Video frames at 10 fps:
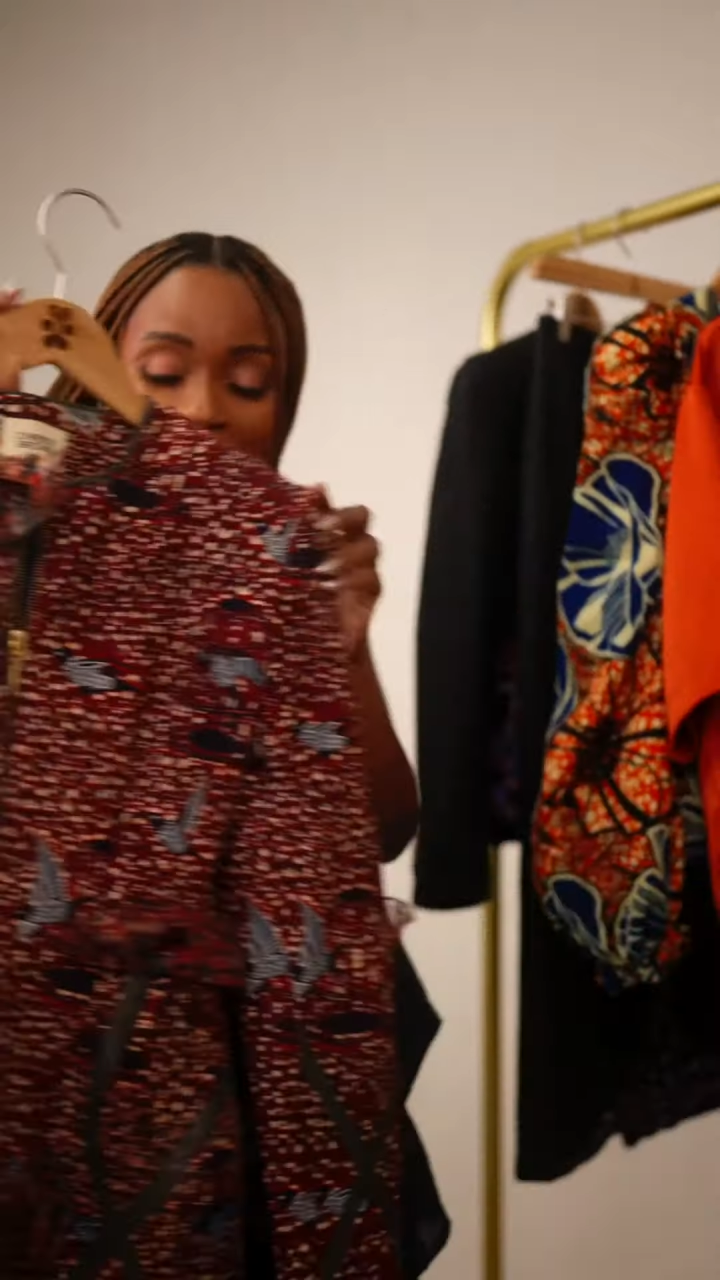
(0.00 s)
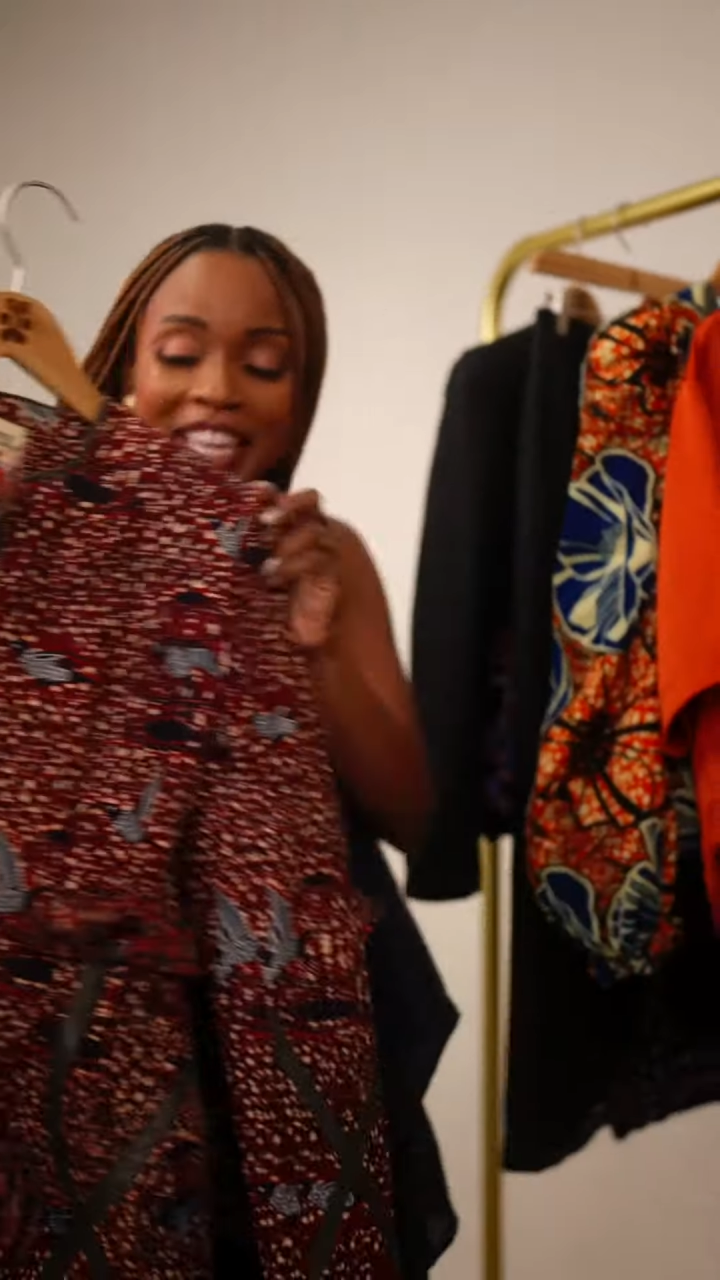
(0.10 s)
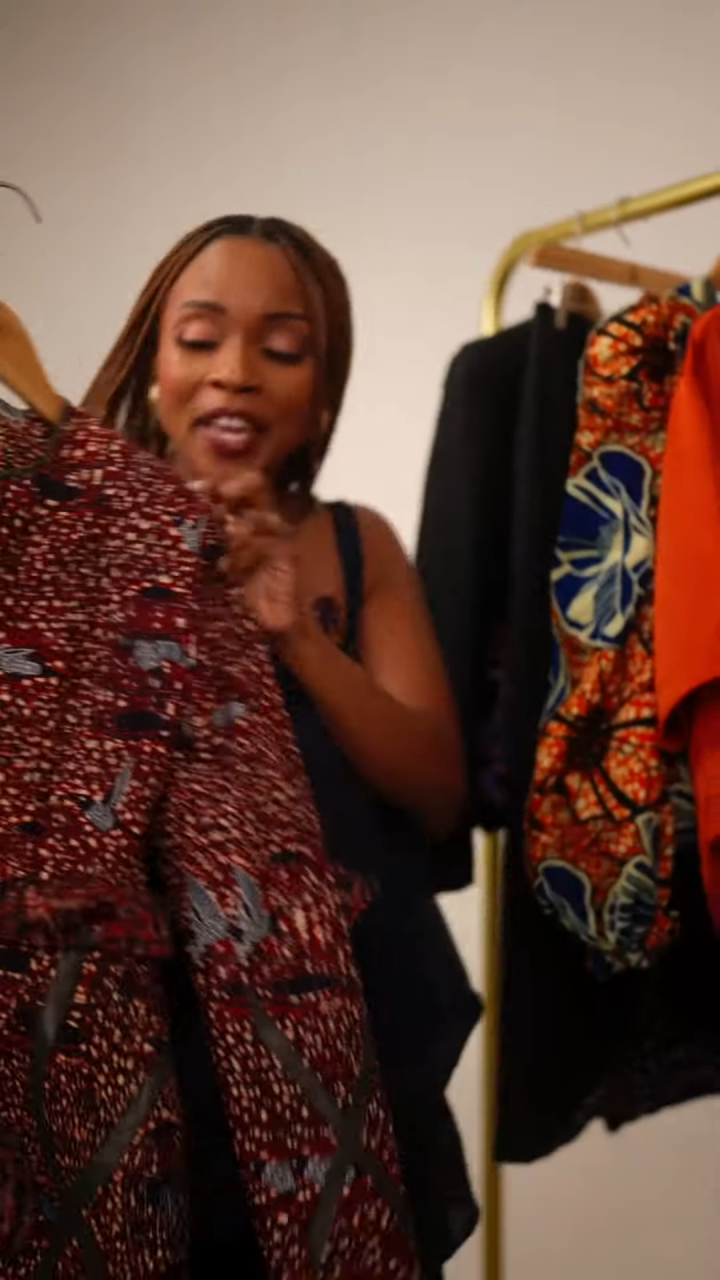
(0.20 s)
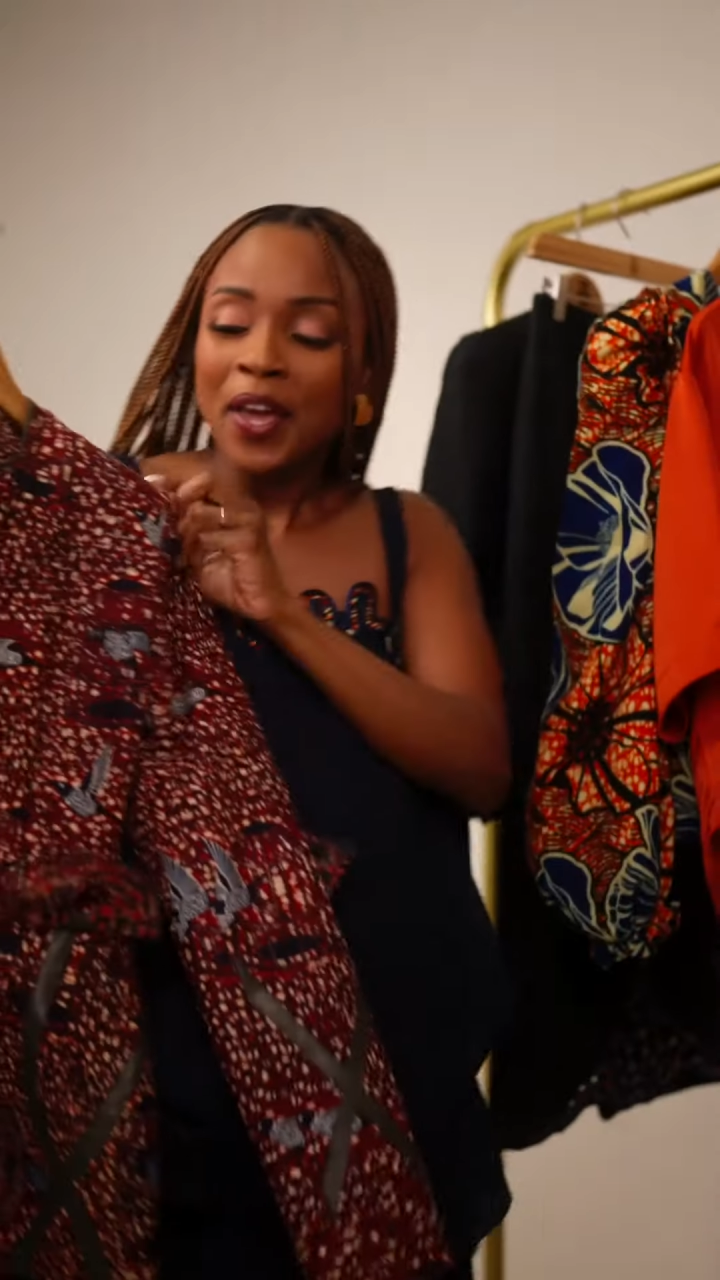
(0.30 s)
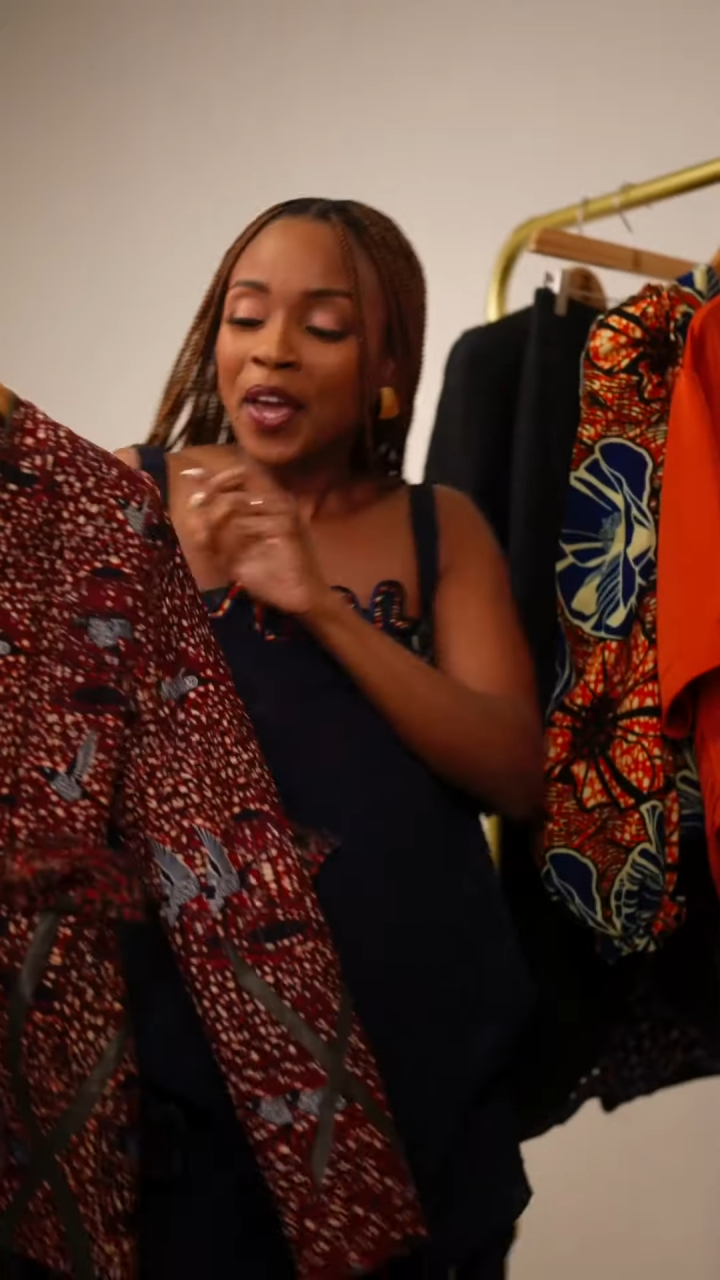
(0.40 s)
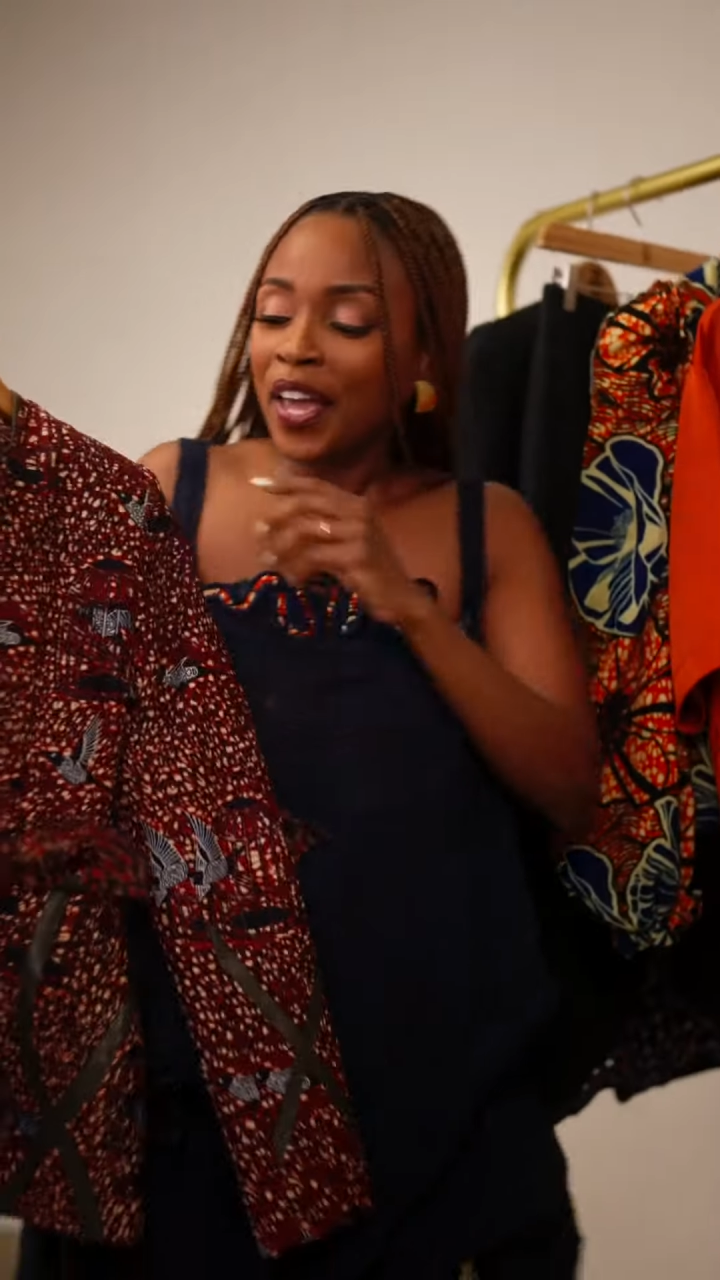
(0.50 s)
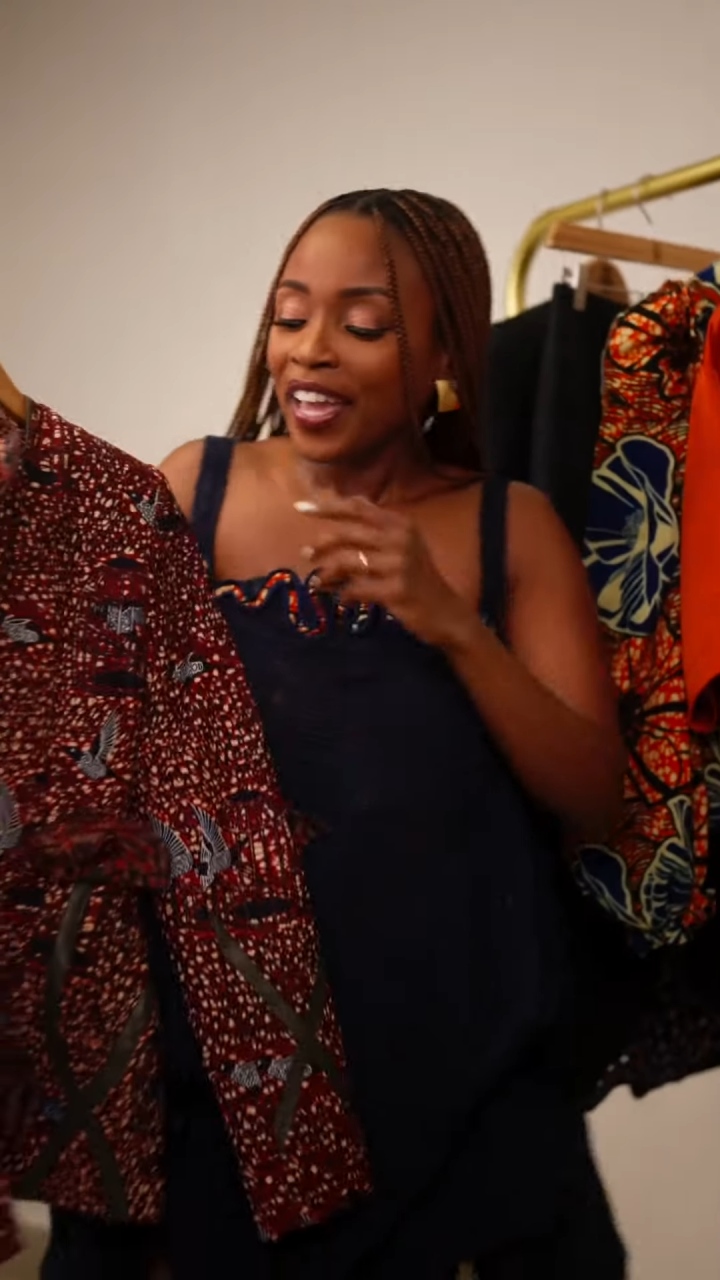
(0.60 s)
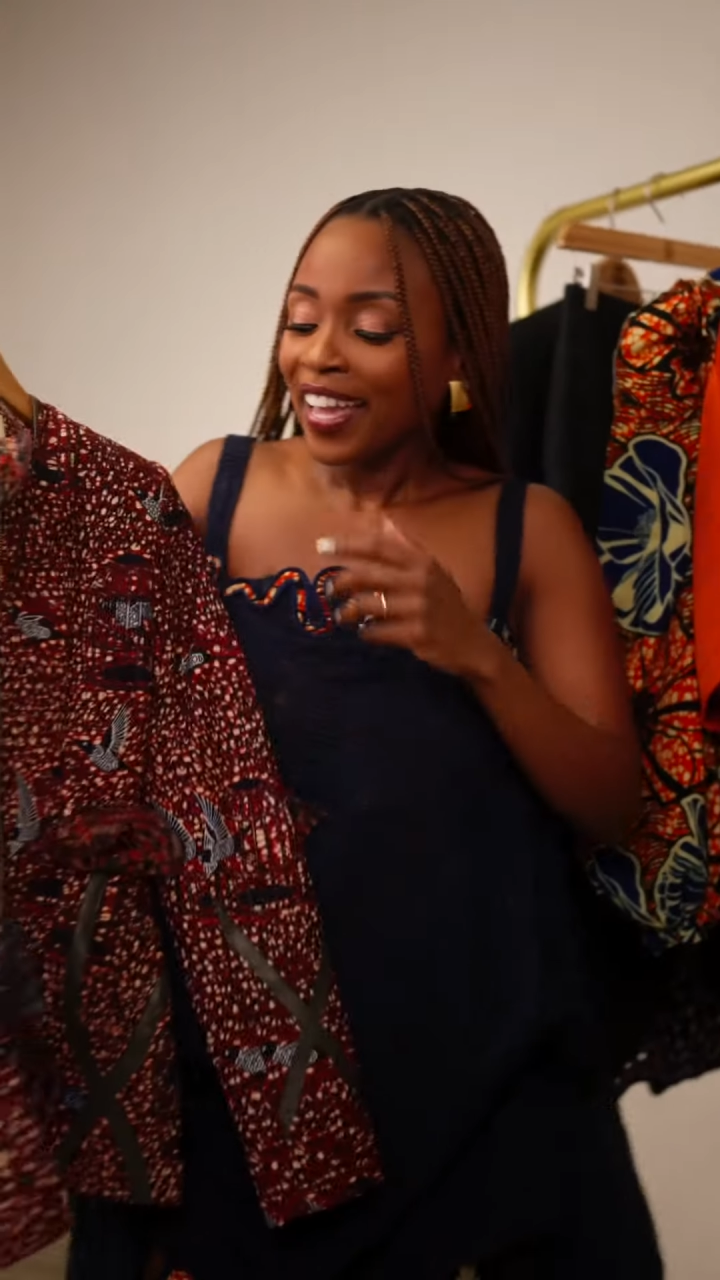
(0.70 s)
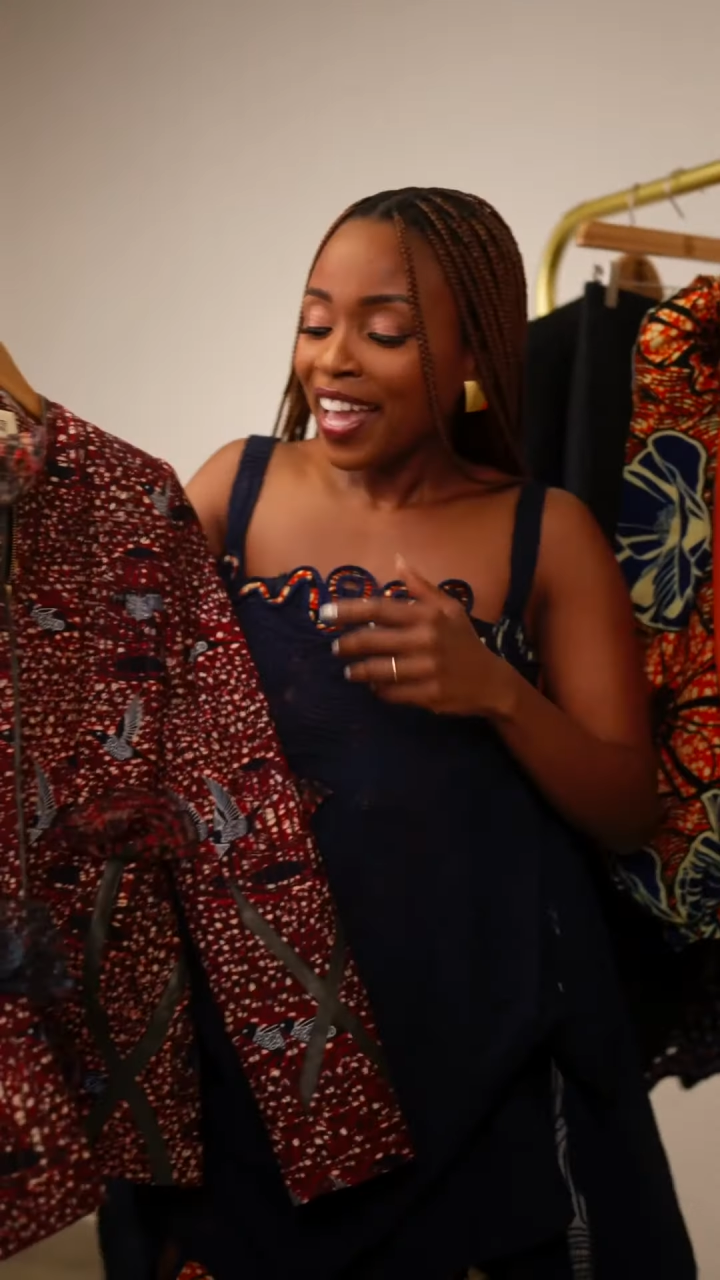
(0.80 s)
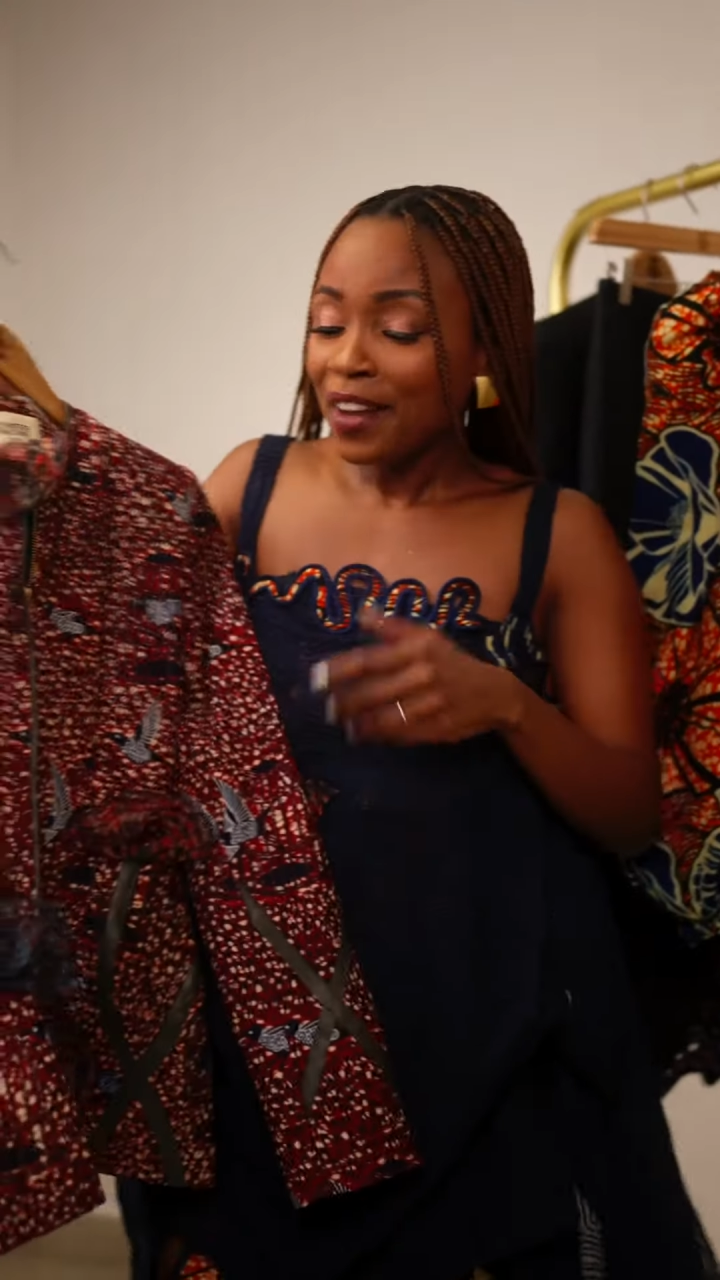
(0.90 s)
Like,
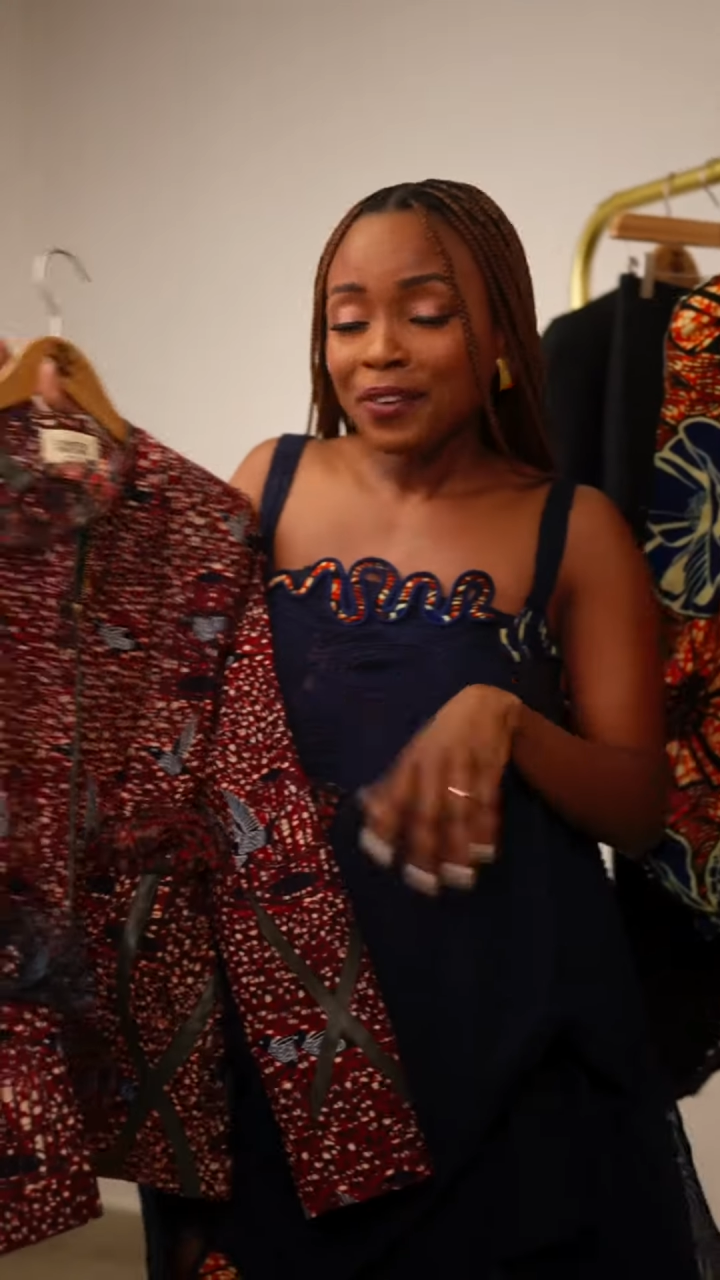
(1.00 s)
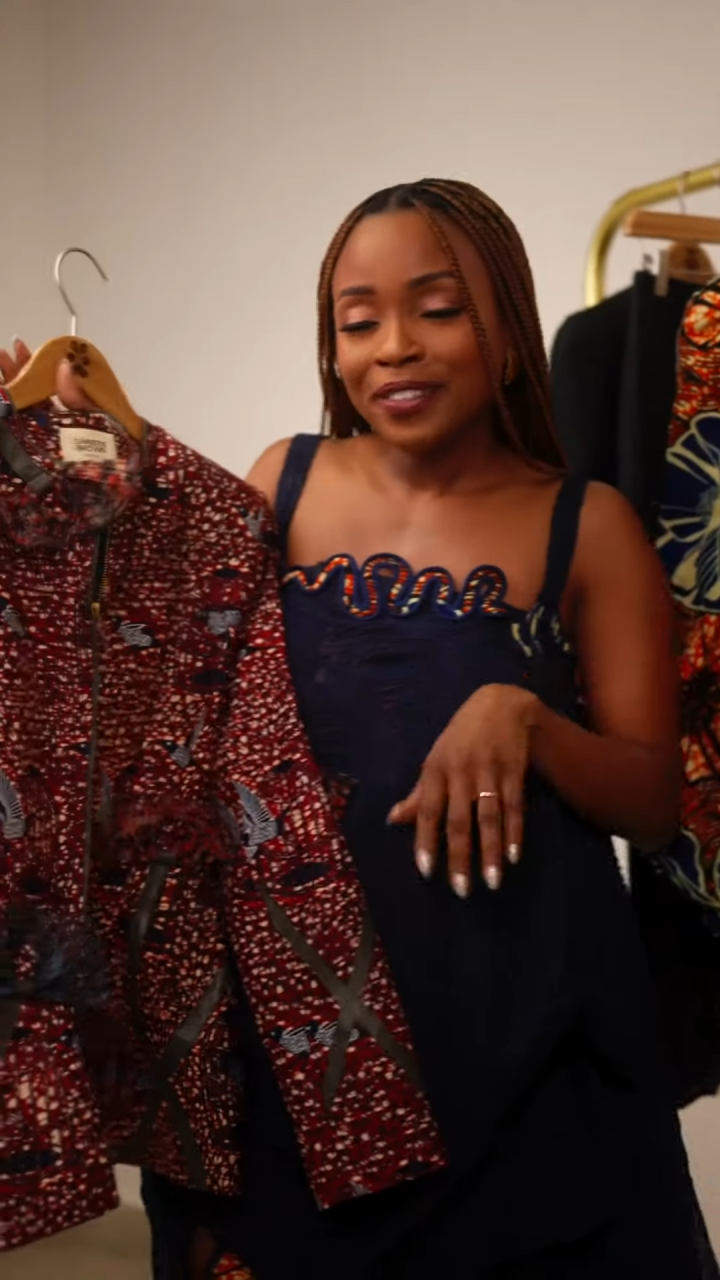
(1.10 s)
how